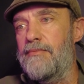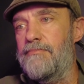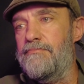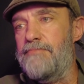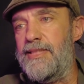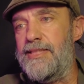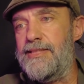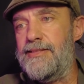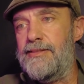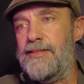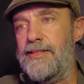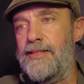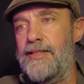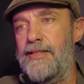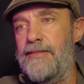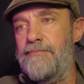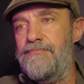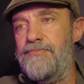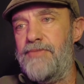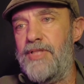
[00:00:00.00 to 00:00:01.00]
but
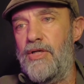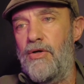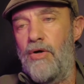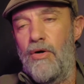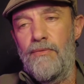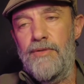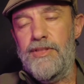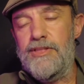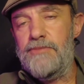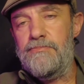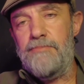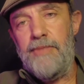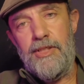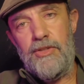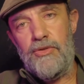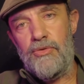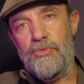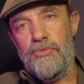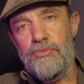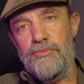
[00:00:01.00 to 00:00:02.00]
they always
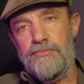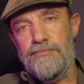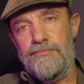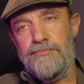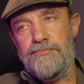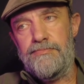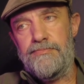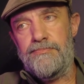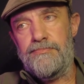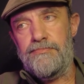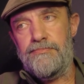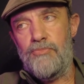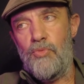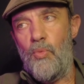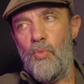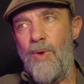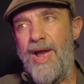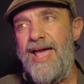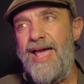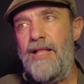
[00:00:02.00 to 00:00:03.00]
make you
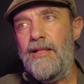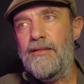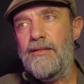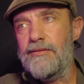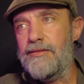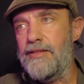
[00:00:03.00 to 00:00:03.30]
well.